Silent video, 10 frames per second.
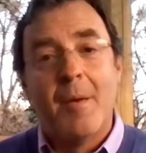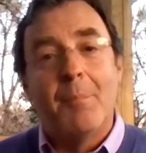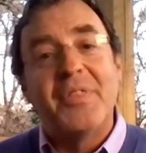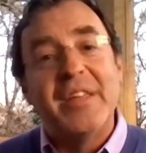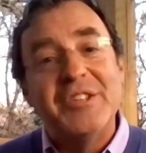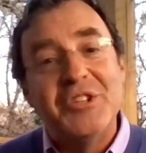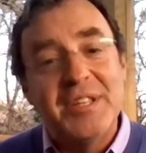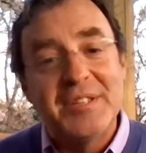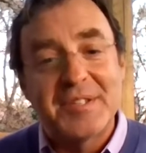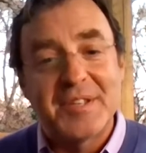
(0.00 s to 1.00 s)
But then
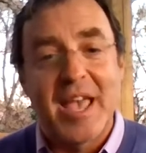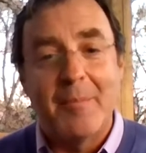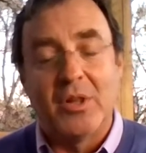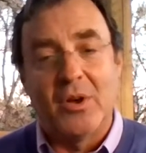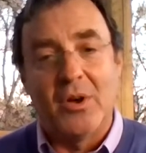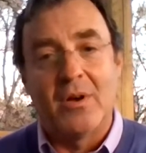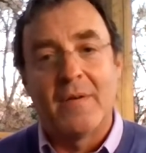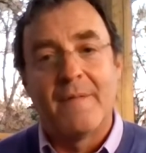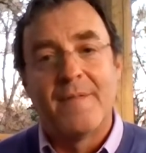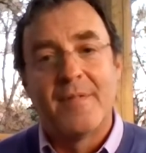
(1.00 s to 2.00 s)
Jesus came along
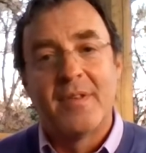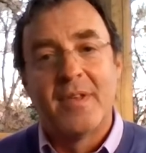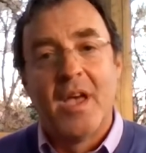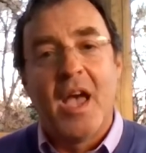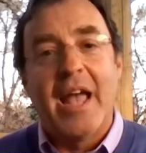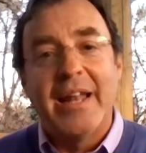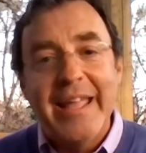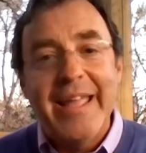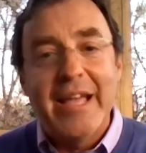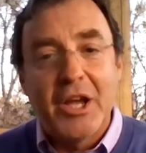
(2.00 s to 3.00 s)
and
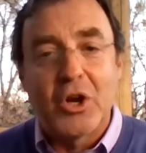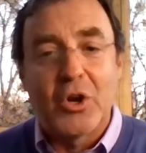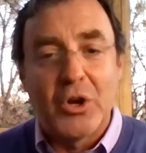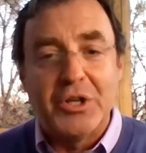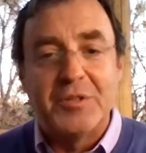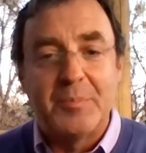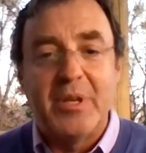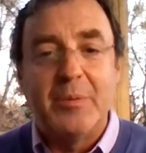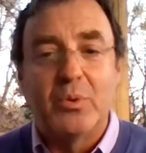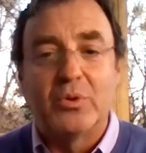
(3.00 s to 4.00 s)
he encouraged
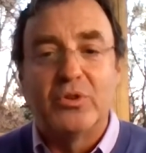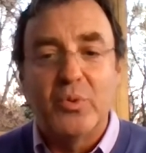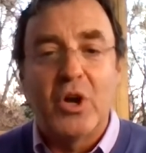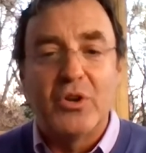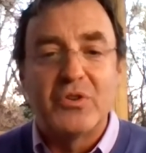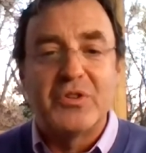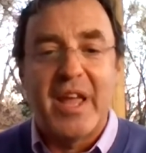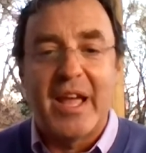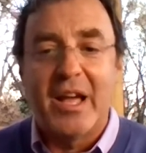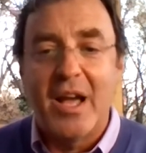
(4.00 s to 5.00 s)
people to
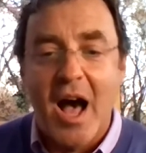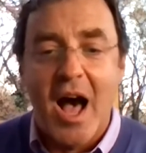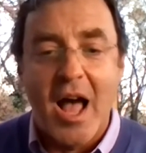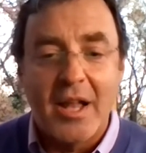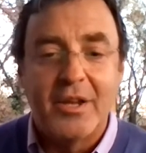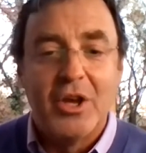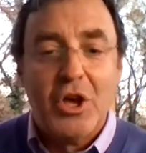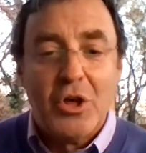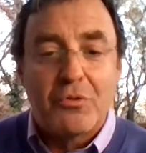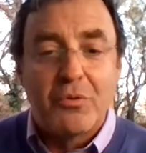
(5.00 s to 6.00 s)
understand God
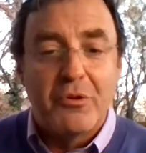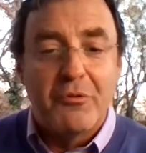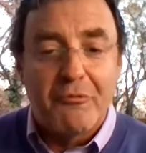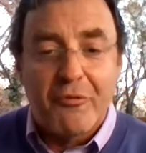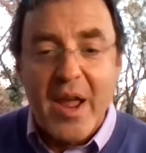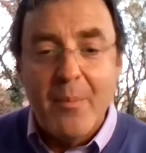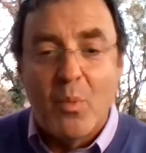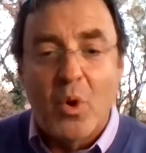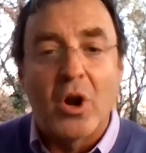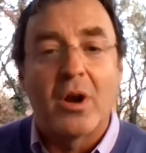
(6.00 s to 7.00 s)
through the
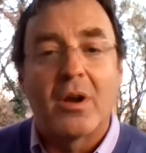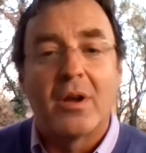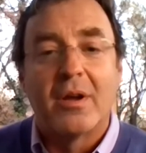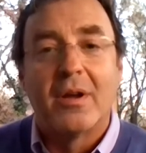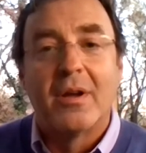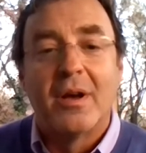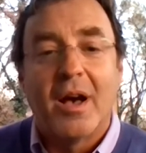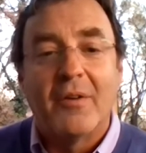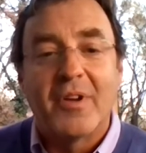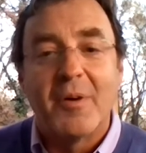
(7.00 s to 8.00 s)
framework
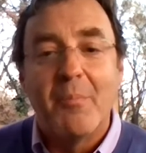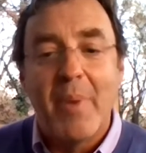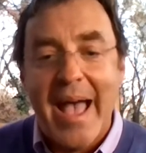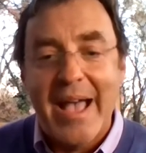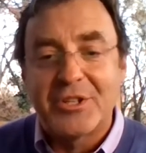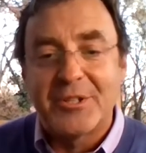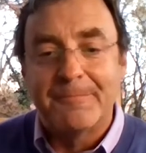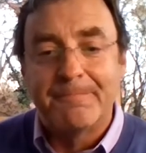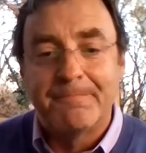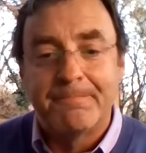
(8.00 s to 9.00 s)
of compassion.
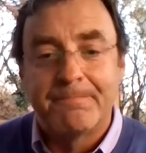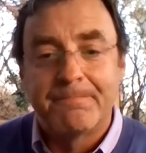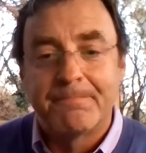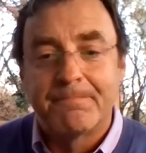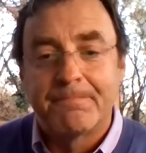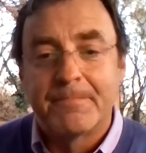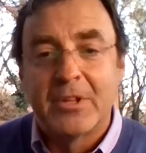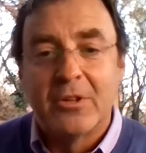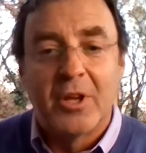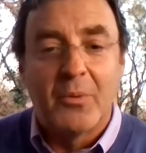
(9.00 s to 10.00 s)

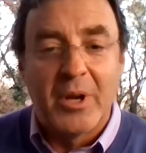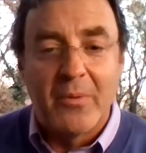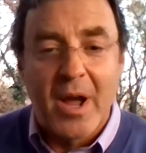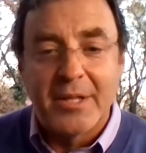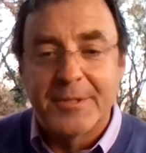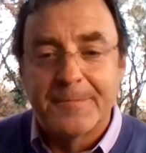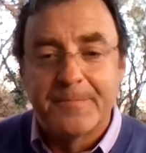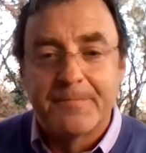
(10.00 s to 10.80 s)
Look at what he writes.